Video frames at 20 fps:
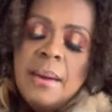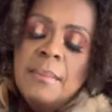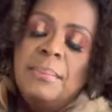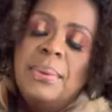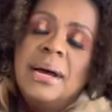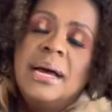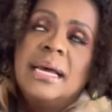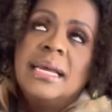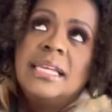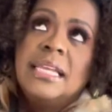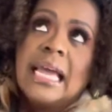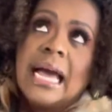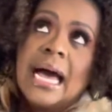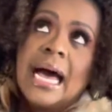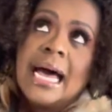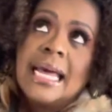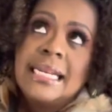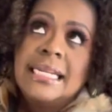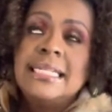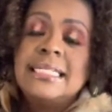But
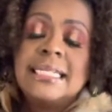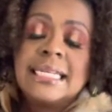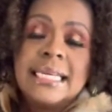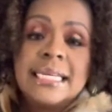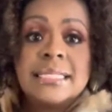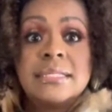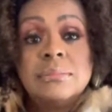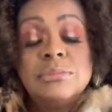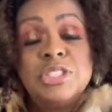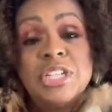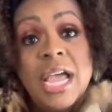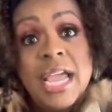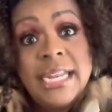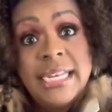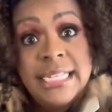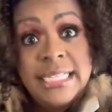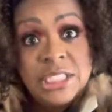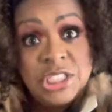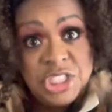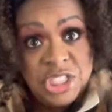I need to get some
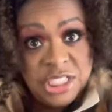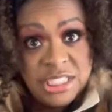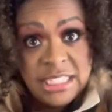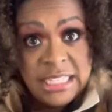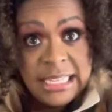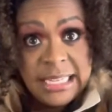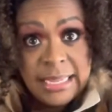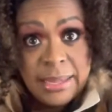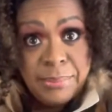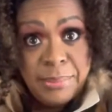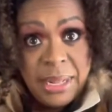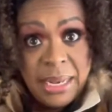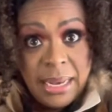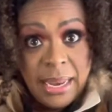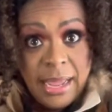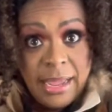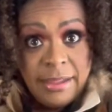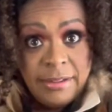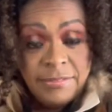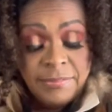Chinese ginseng in my
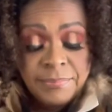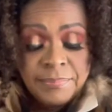life.